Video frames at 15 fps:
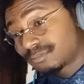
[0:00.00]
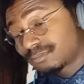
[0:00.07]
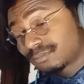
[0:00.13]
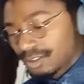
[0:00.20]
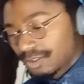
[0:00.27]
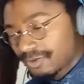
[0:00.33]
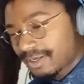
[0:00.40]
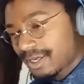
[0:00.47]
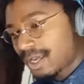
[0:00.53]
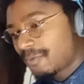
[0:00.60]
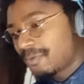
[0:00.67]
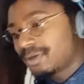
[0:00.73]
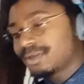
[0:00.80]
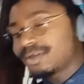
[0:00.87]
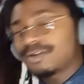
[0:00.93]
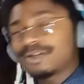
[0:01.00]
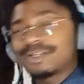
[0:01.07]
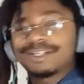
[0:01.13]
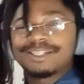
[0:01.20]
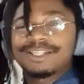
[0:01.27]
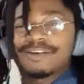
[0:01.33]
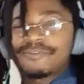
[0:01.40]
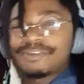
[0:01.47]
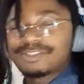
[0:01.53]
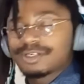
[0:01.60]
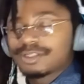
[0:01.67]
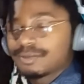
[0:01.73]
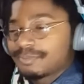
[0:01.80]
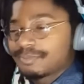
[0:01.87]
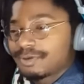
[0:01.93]
Okay, we know you love each
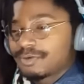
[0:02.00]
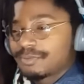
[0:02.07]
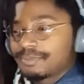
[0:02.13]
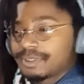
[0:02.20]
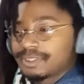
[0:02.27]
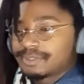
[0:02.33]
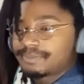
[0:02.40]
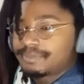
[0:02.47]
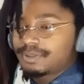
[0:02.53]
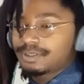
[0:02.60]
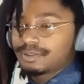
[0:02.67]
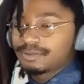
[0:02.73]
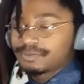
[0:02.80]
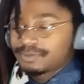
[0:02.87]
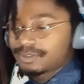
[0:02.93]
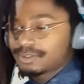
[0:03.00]
other, bro, but, bro,